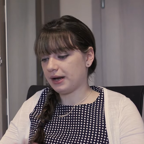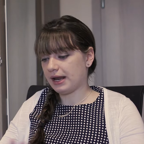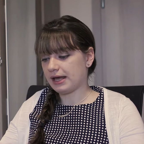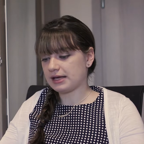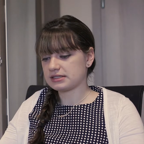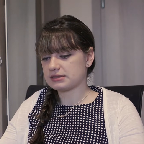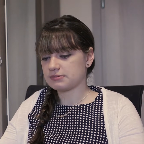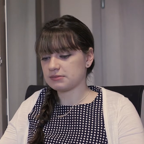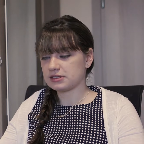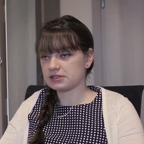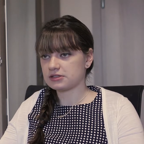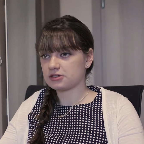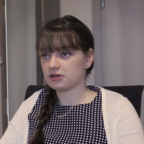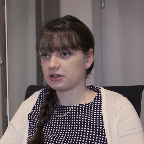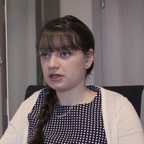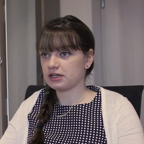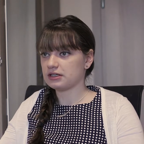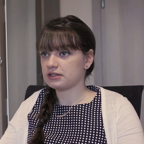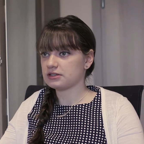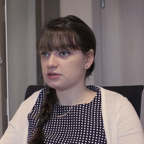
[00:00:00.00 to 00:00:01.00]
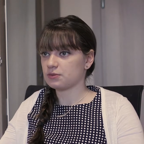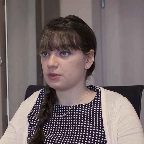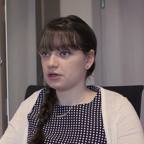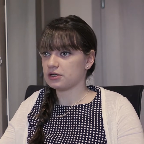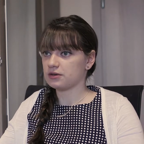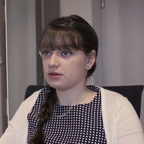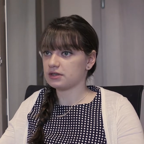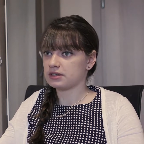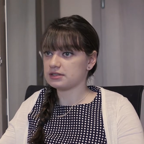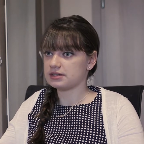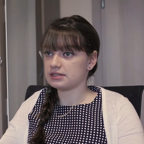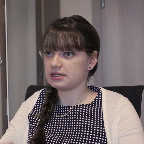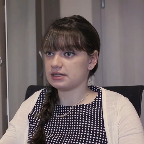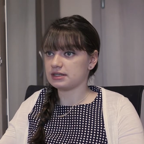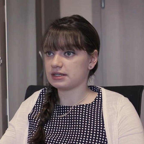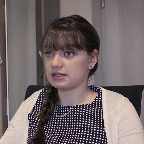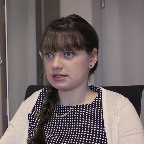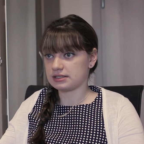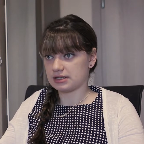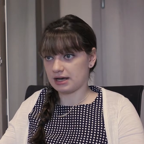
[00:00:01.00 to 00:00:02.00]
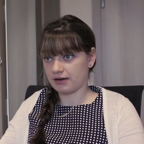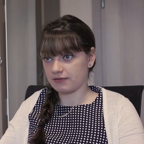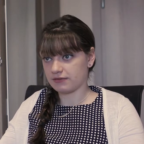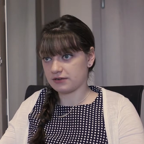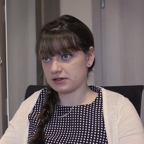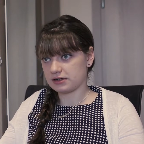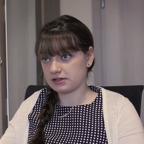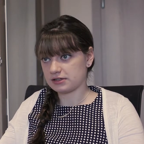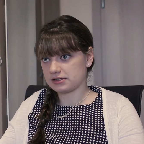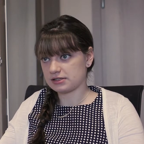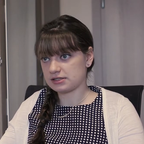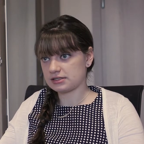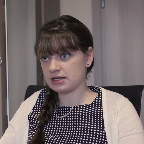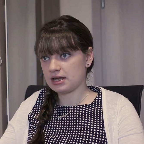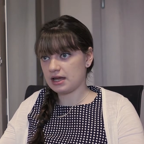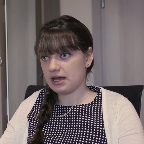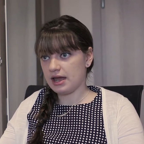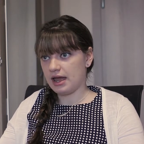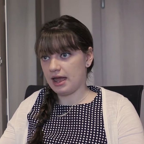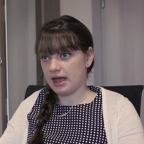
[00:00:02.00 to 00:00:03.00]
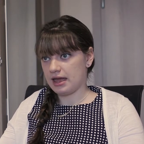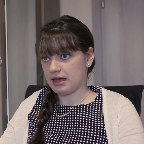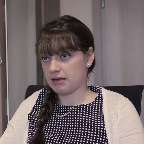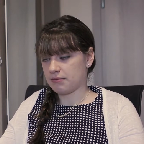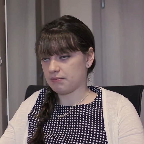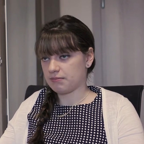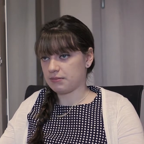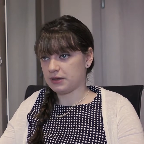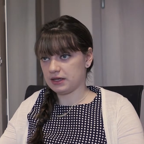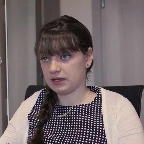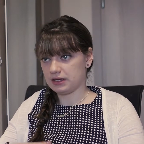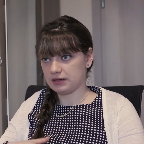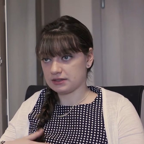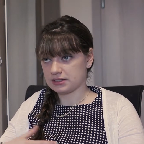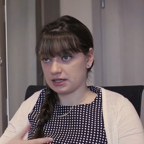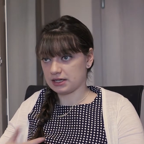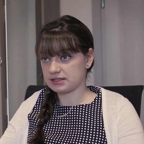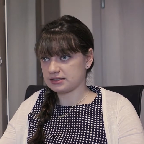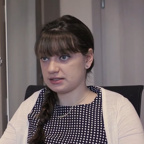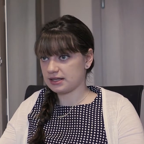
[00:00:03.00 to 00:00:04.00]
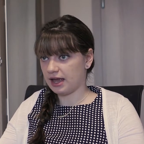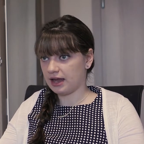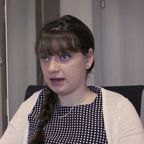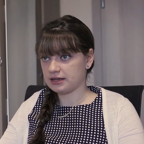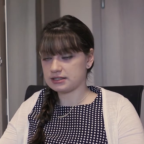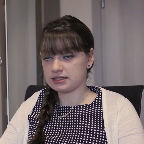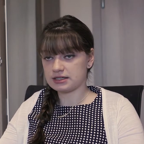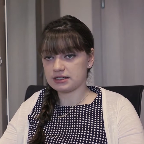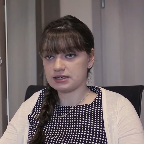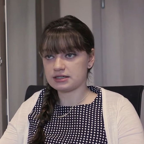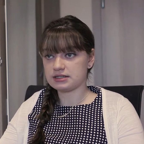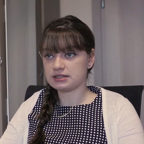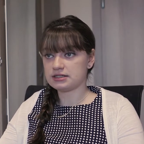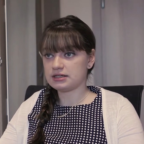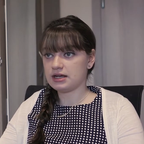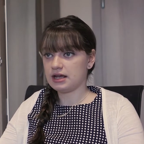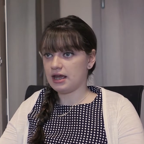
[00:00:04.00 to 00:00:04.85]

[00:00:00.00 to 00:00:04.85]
plasma screens where you could see the cadavers being dissected.